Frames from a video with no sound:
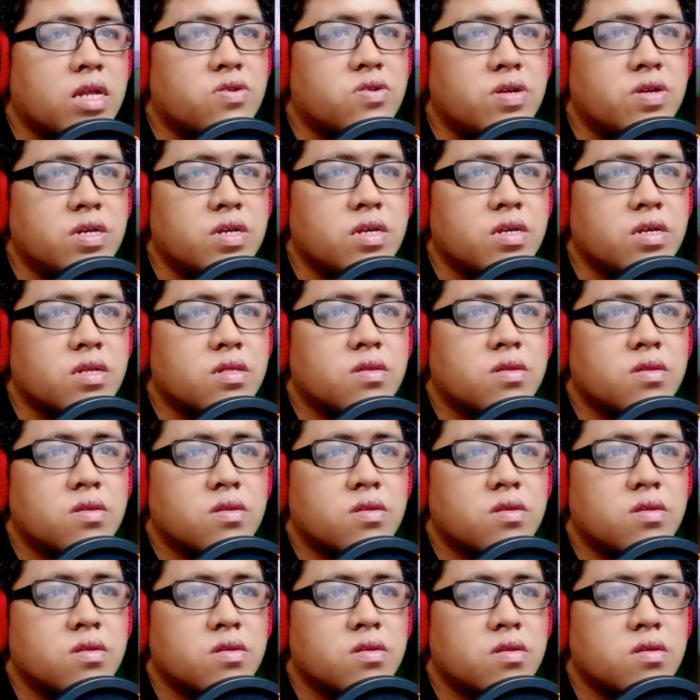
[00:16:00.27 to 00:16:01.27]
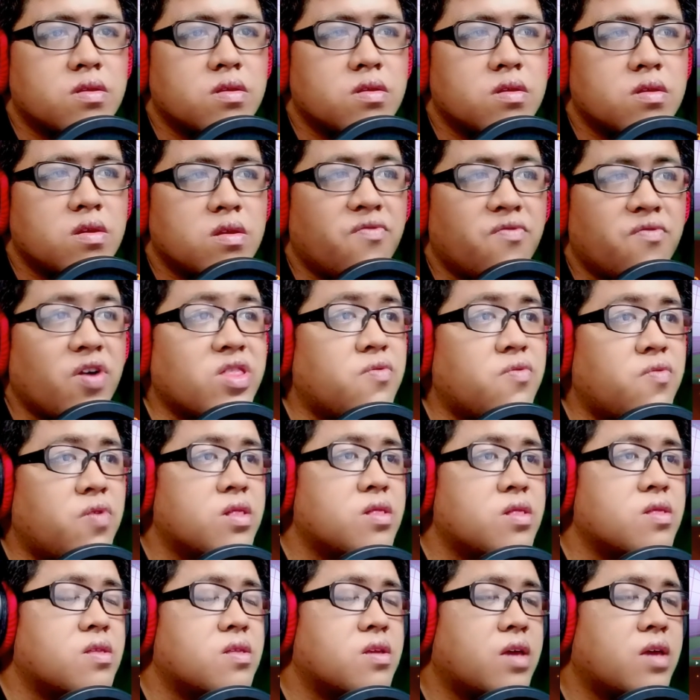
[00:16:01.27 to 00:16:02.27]
read it. If
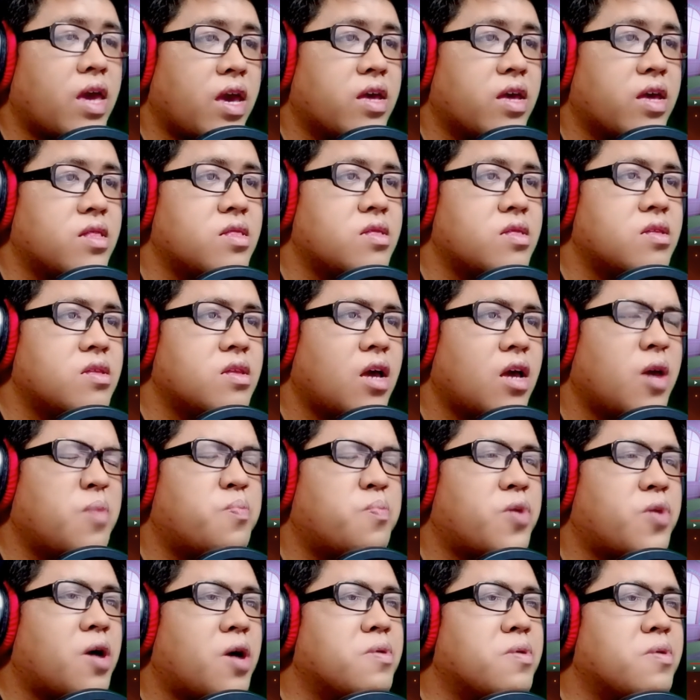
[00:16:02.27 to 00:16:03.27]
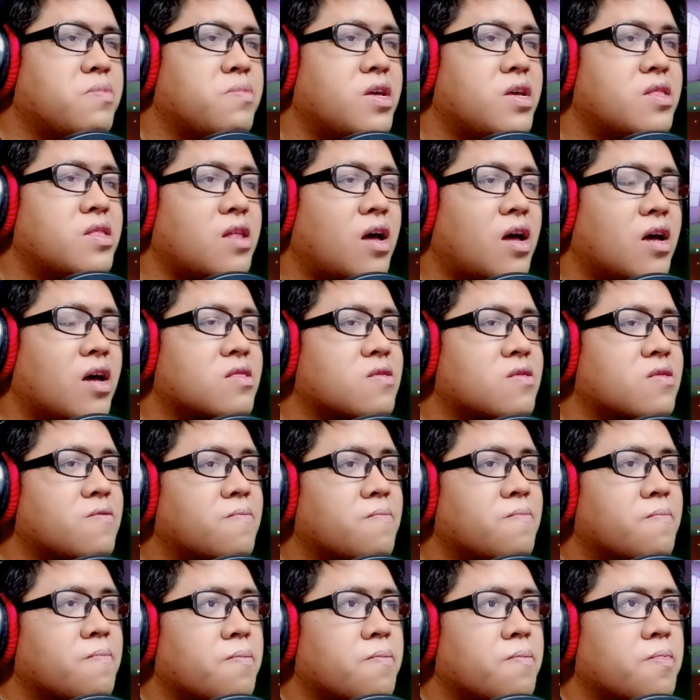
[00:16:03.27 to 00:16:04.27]
anyone can, I'm probably not
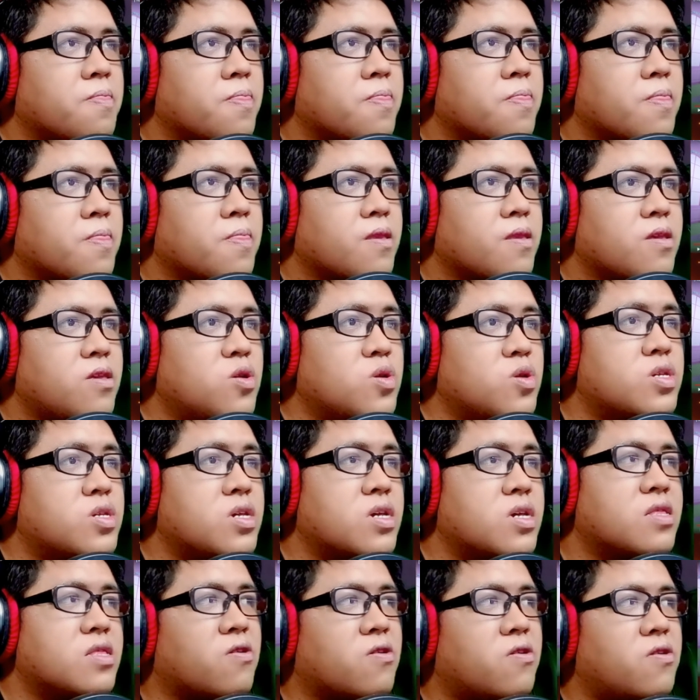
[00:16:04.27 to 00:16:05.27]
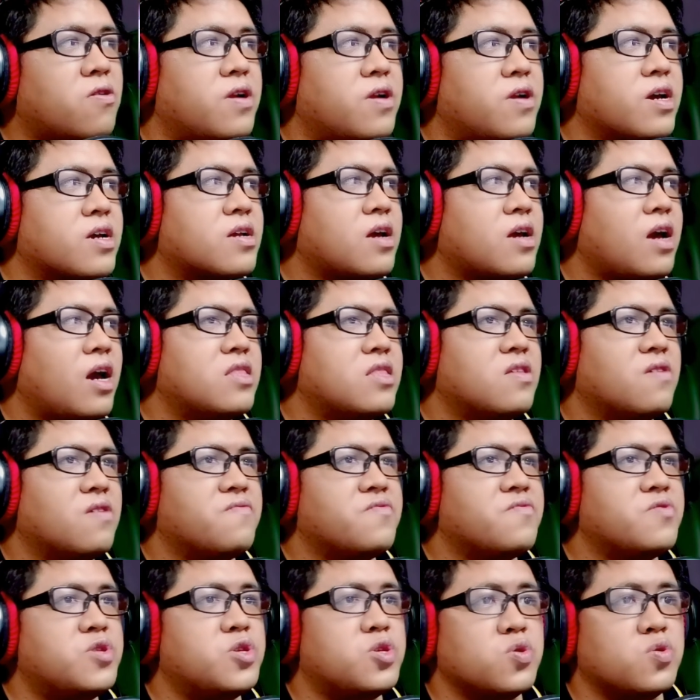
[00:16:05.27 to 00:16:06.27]
using the correct kind of
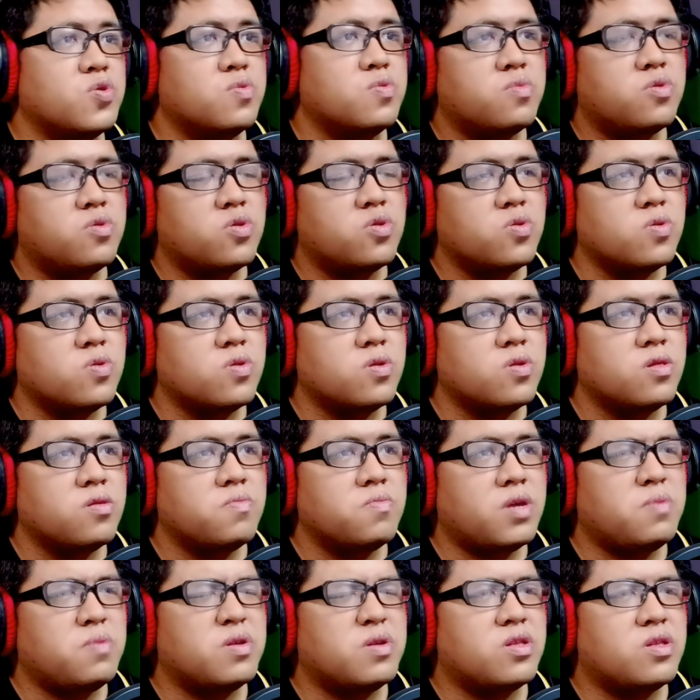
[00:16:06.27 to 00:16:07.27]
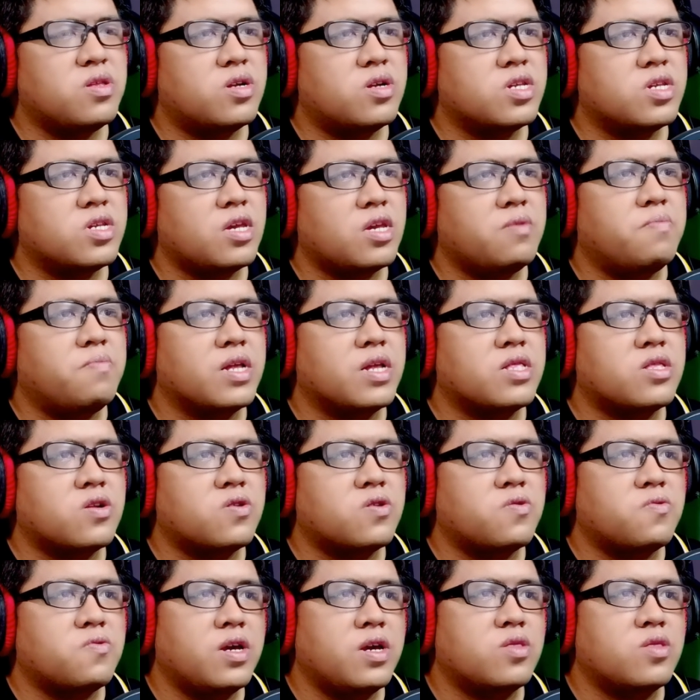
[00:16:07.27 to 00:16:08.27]
zoom tool. Maybe there's a better
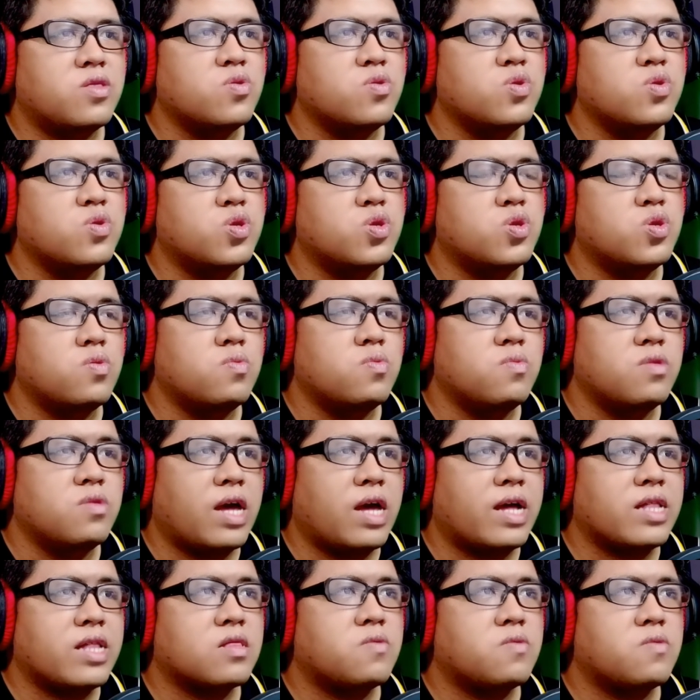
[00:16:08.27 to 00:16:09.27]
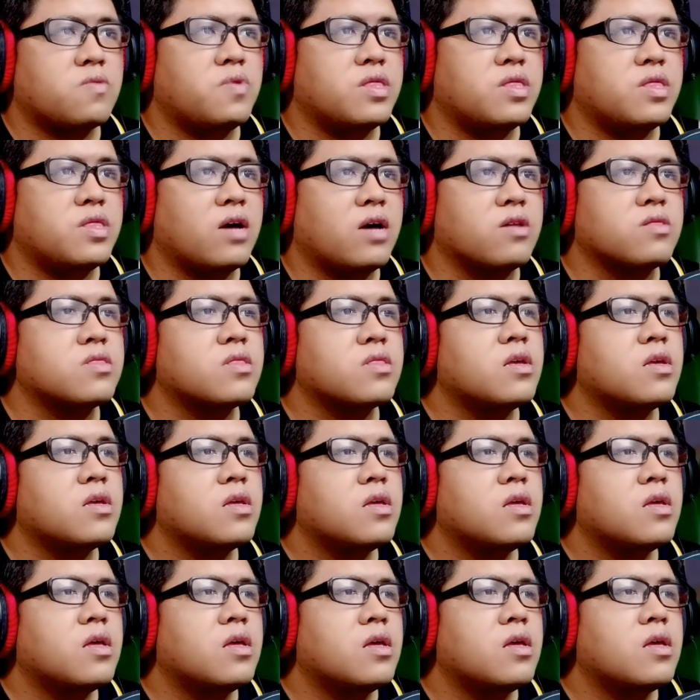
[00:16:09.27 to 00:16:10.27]
way to zoom that without
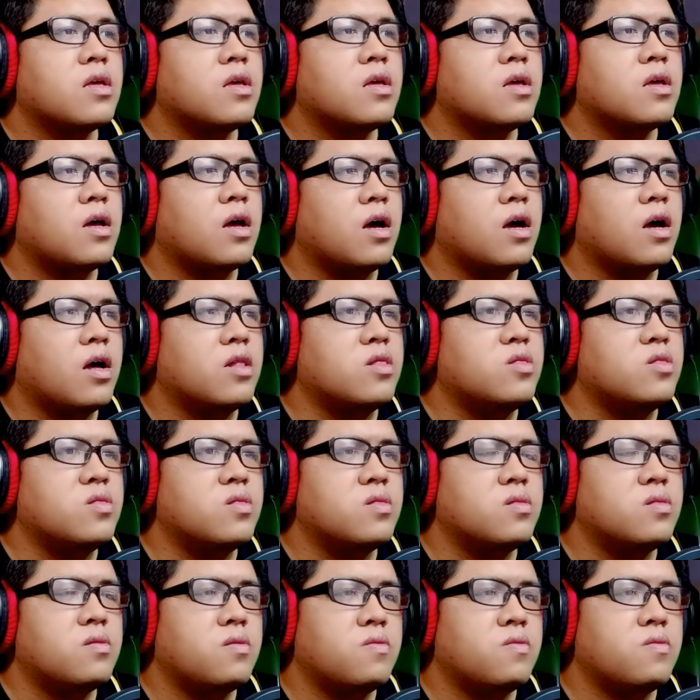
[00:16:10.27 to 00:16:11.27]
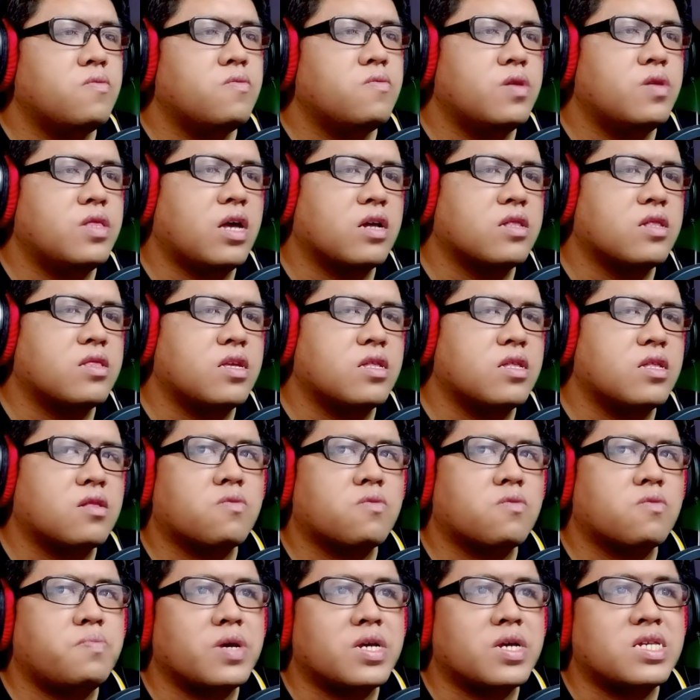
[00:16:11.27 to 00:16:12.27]
uh without it
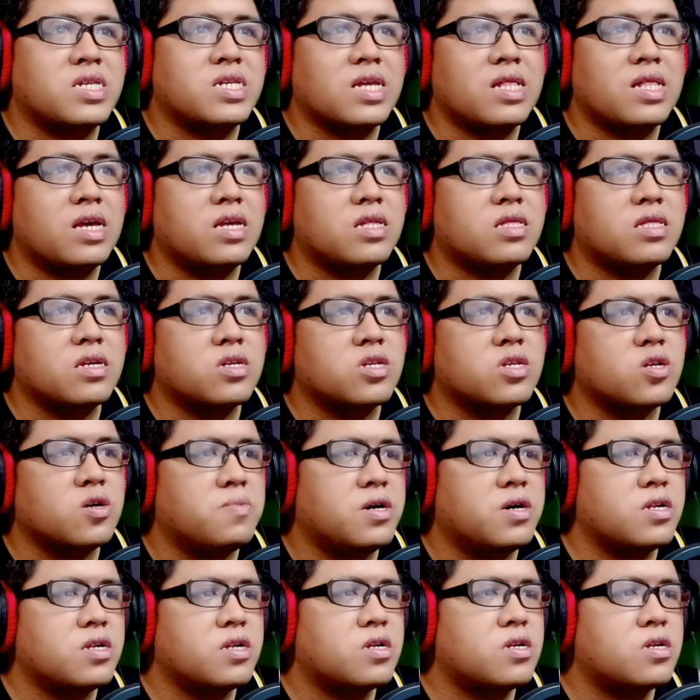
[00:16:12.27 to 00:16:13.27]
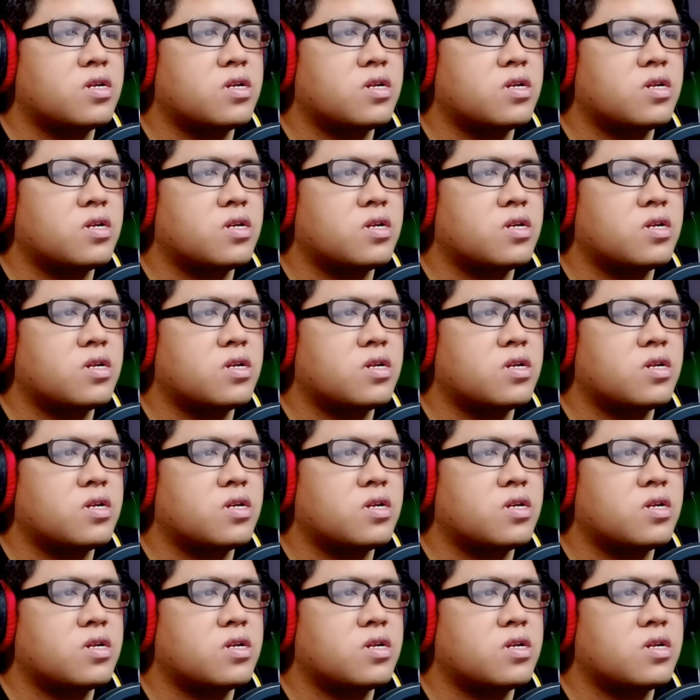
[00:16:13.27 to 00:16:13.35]
pixelating so much.